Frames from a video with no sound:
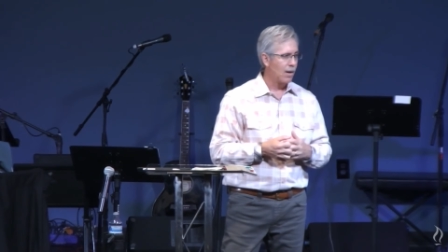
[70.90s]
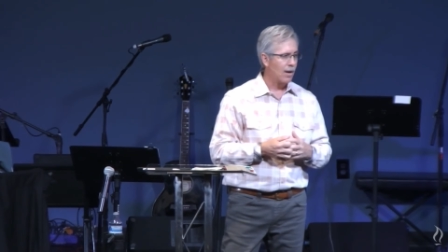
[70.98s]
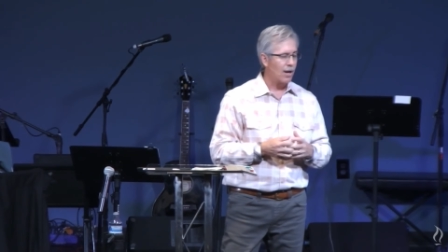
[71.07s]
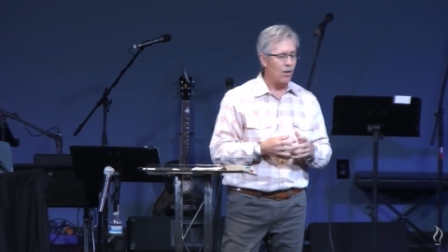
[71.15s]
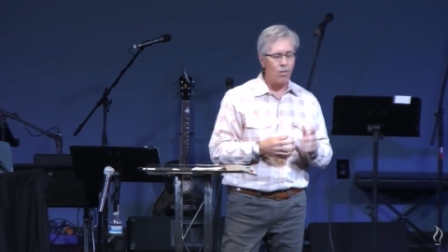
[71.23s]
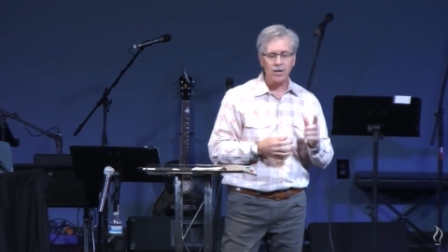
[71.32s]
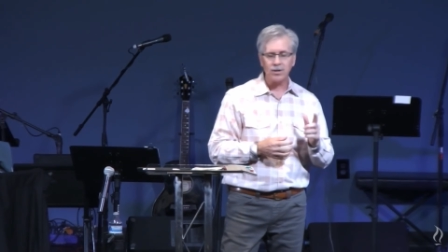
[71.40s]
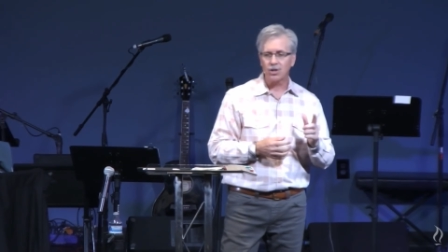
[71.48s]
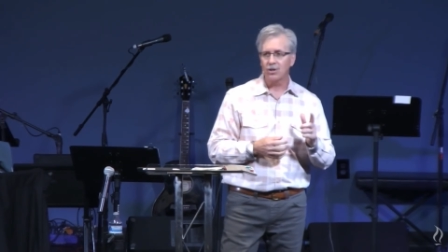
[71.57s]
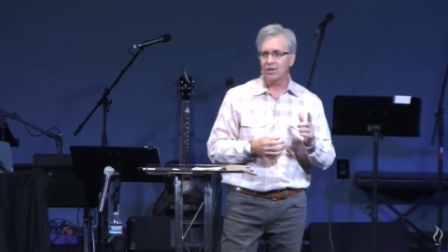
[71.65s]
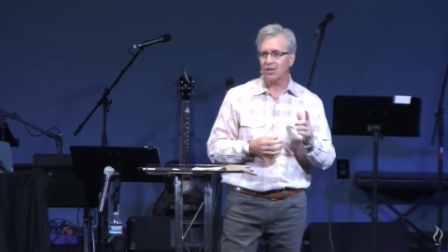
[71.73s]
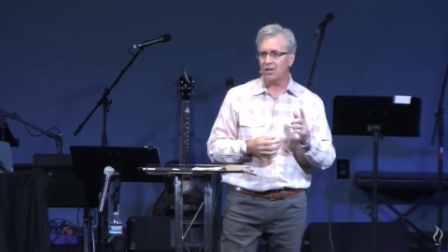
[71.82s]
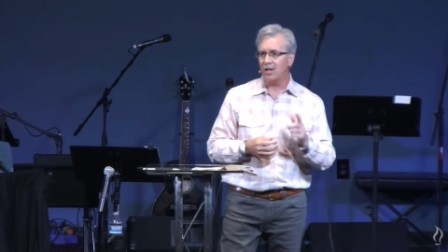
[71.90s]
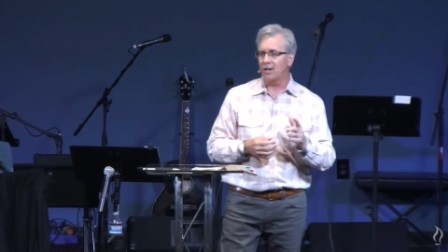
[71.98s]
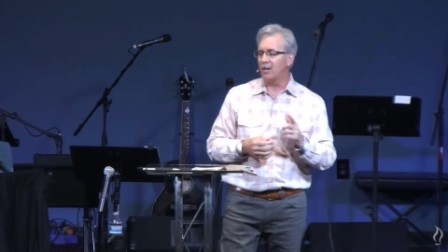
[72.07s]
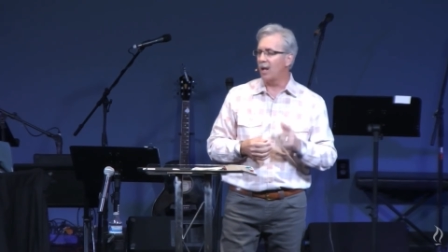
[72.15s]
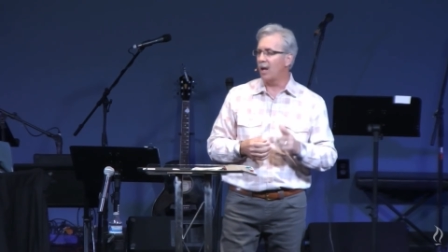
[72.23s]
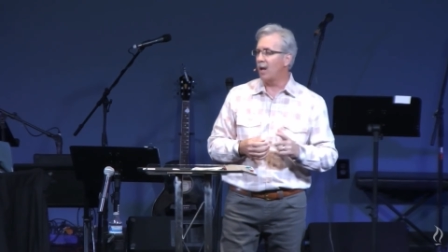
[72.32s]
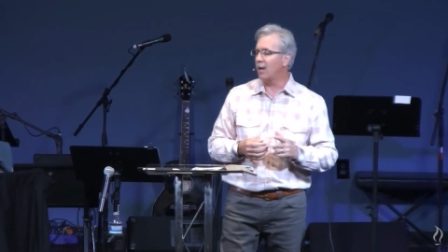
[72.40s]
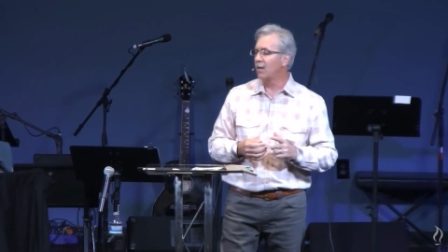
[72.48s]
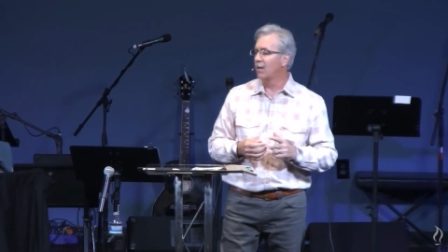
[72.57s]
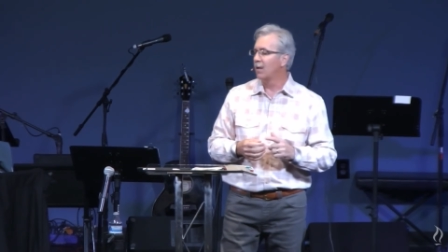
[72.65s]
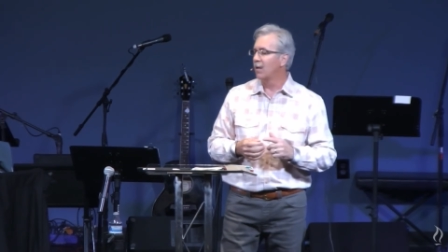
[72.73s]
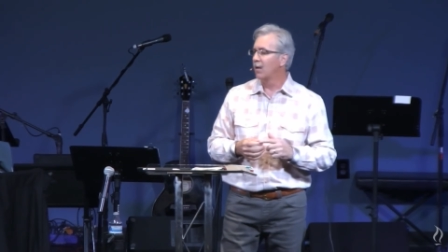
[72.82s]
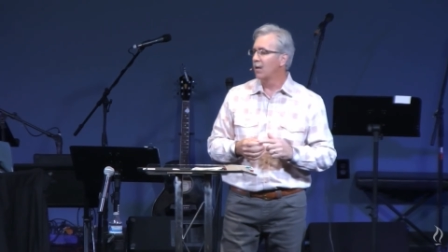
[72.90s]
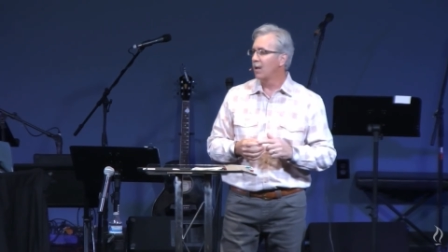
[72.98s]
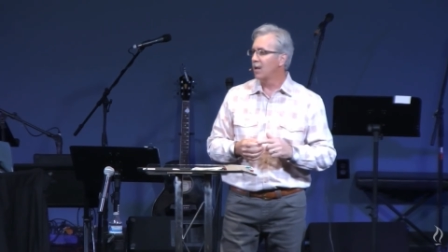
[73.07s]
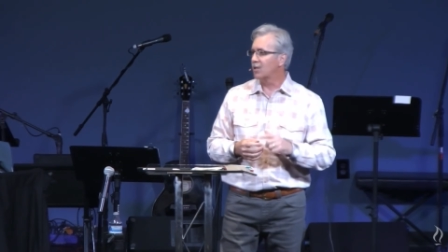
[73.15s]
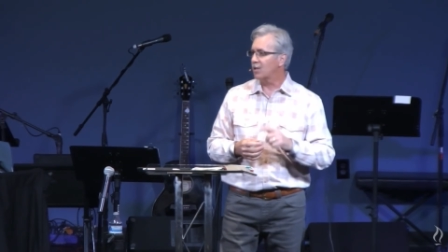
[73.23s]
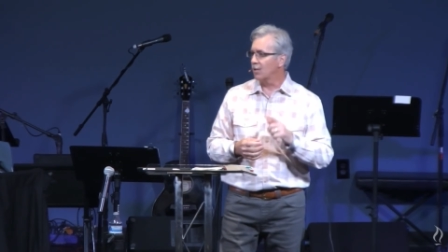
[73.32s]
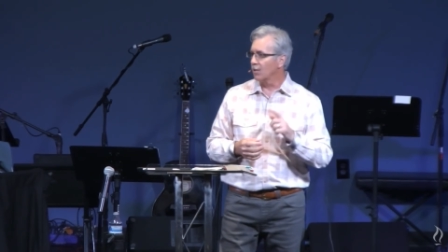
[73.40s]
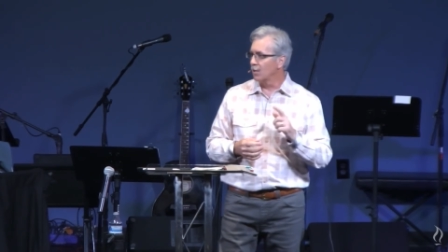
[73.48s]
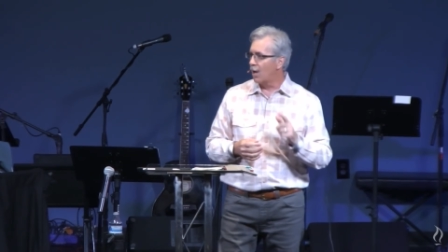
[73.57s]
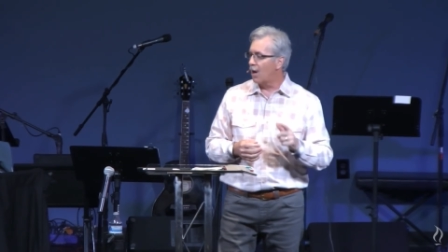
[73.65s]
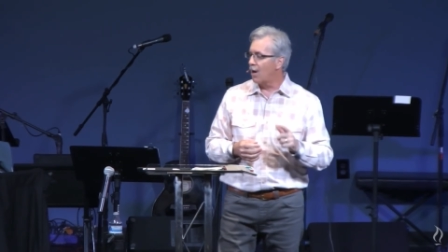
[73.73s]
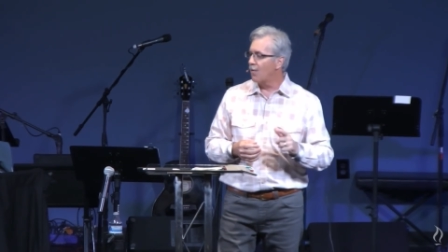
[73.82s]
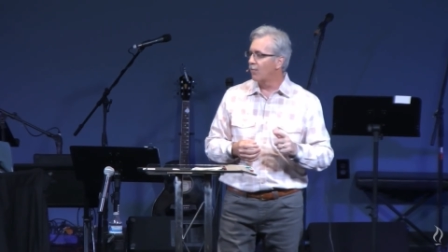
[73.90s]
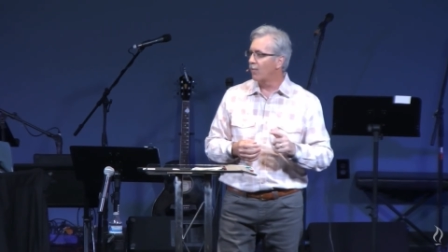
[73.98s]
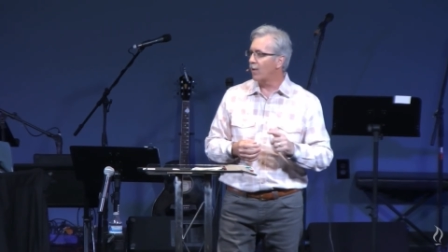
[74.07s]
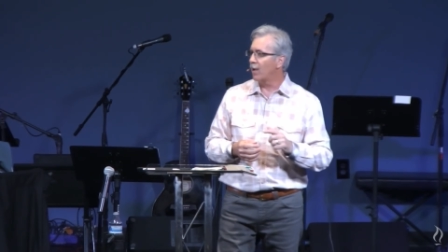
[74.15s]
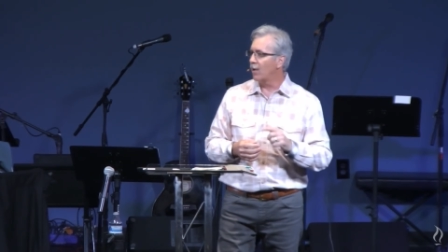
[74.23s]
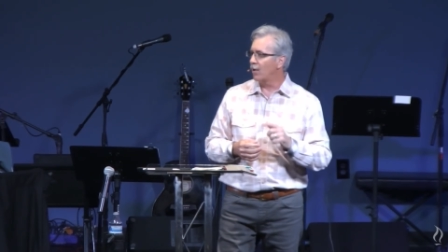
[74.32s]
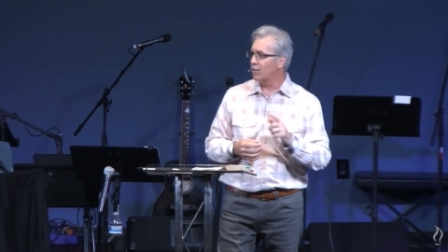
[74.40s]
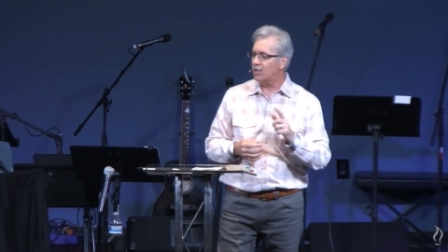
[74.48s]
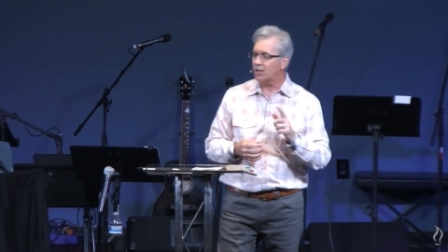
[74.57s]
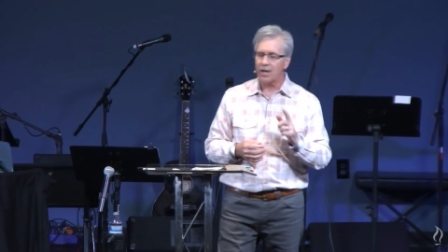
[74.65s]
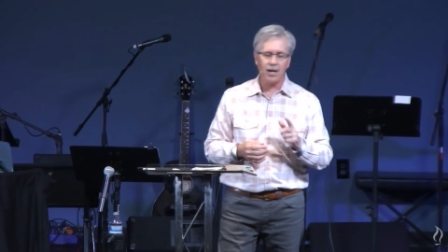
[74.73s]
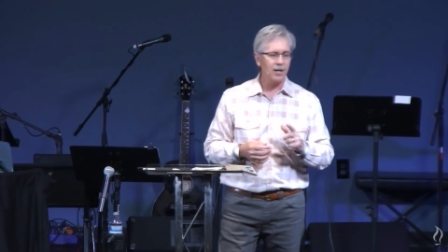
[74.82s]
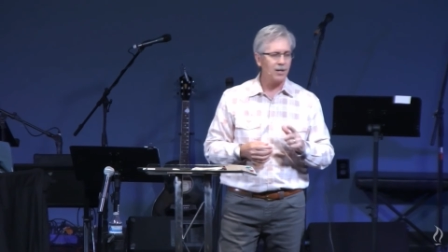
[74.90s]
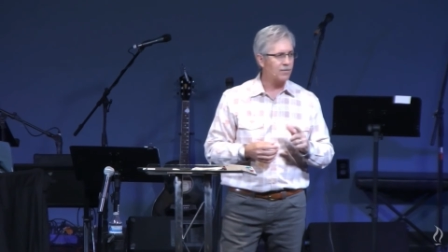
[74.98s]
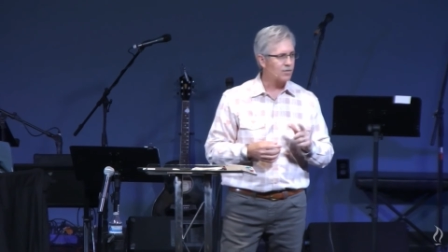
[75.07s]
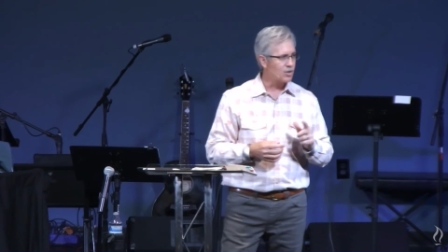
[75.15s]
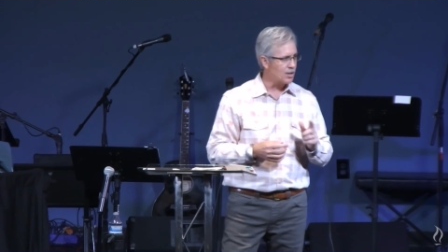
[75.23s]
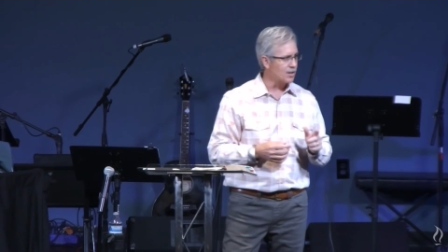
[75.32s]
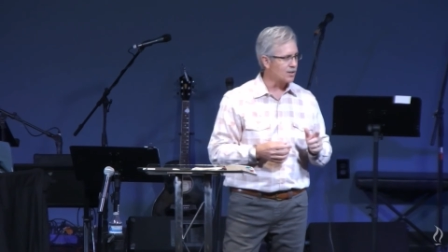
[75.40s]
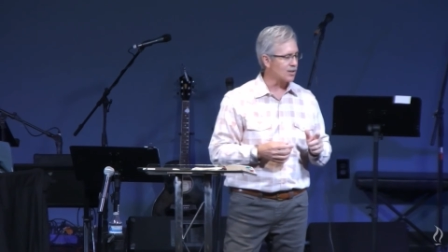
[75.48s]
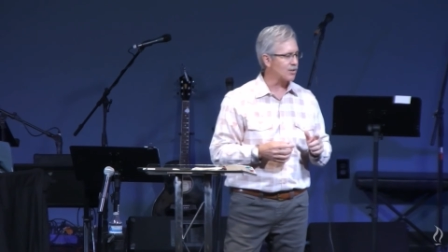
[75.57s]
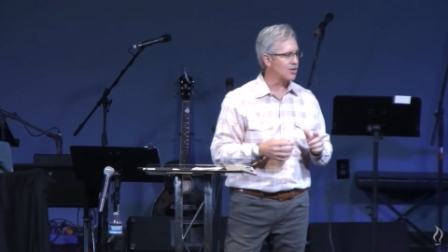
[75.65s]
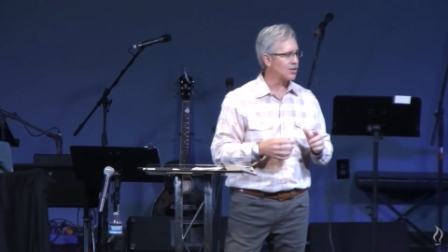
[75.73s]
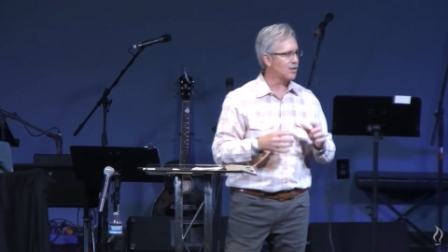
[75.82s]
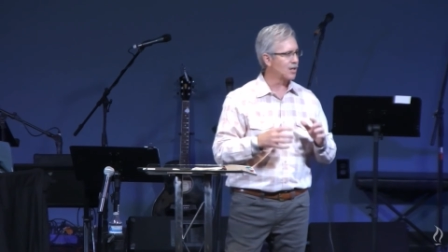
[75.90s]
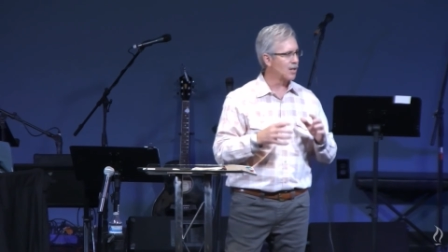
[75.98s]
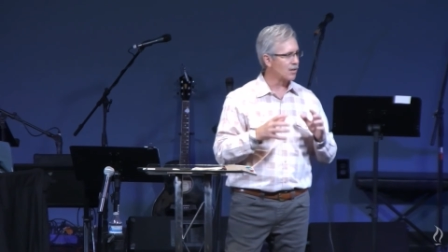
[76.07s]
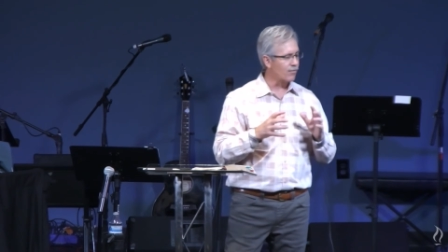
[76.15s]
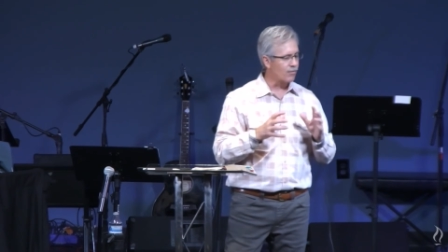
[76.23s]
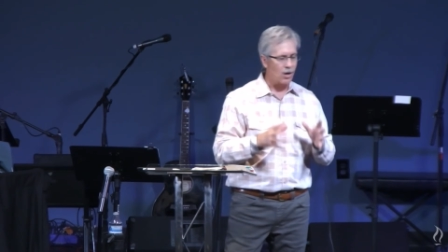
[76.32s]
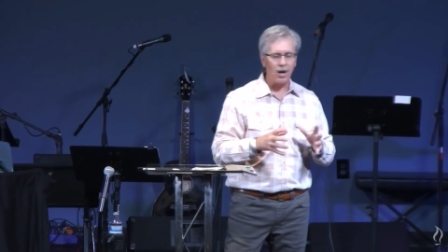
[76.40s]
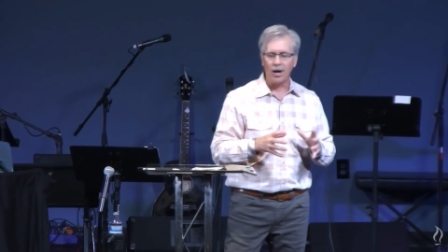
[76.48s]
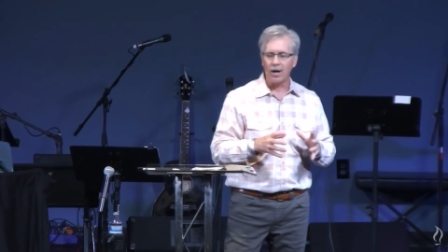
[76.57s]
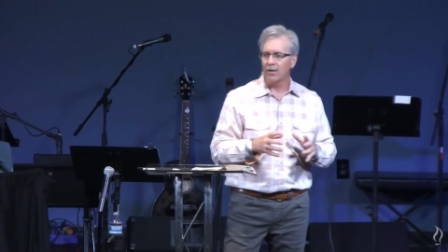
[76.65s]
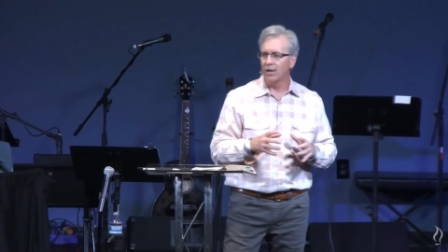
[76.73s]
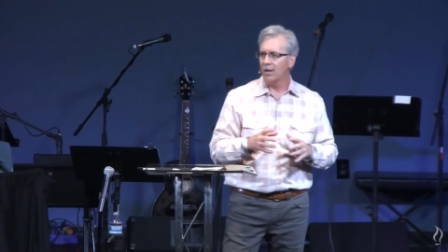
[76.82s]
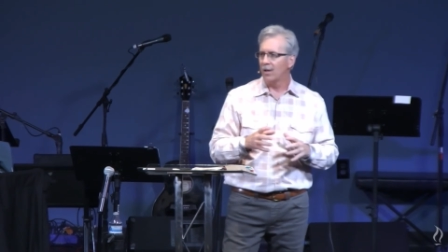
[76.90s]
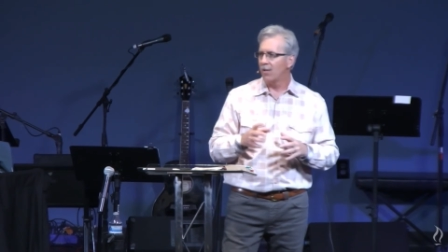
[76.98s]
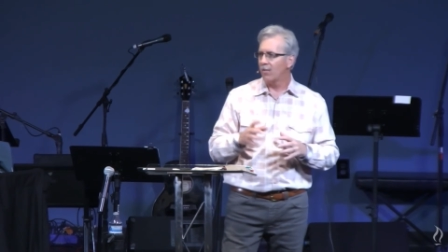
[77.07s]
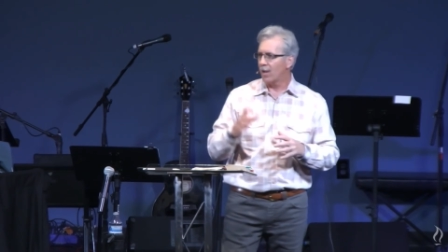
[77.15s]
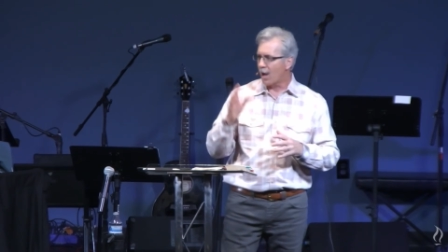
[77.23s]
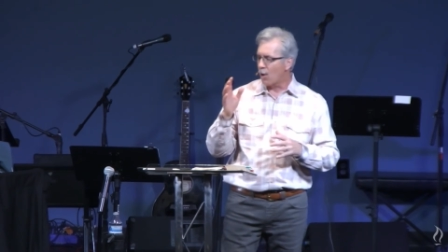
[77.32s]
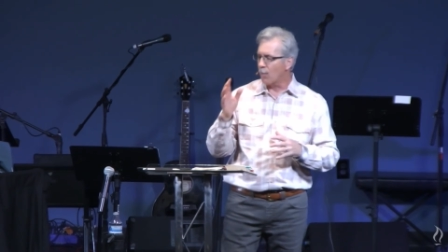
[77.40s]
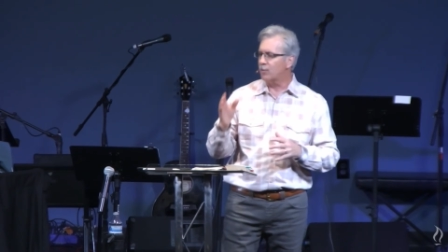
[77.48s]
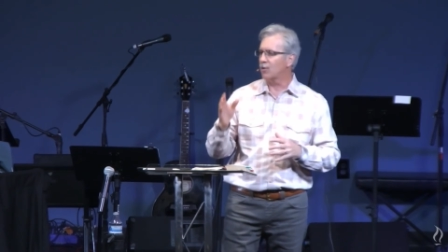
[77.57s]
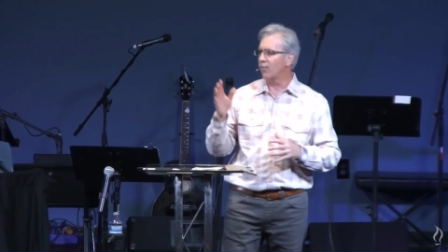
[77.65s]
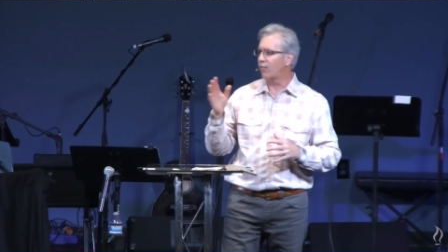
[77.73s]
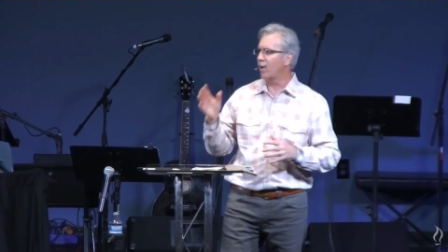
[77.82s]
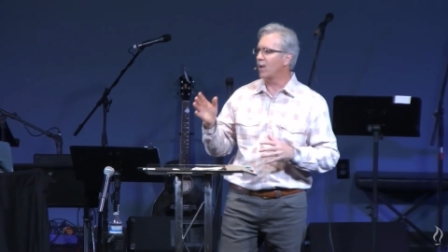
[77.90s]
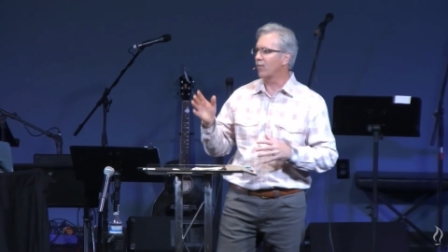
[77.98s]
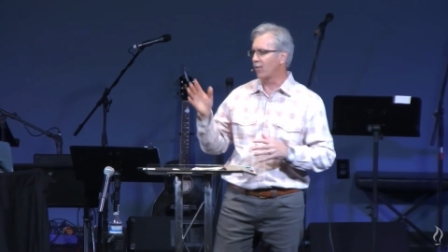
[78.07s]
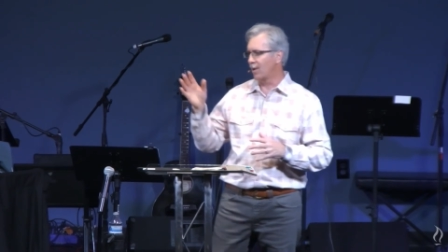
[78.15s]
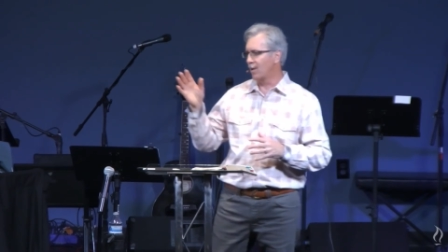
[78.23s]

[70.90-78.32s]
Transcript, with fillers: And I want you to see today, it's the love and understanding of Jesus and God that helps your faith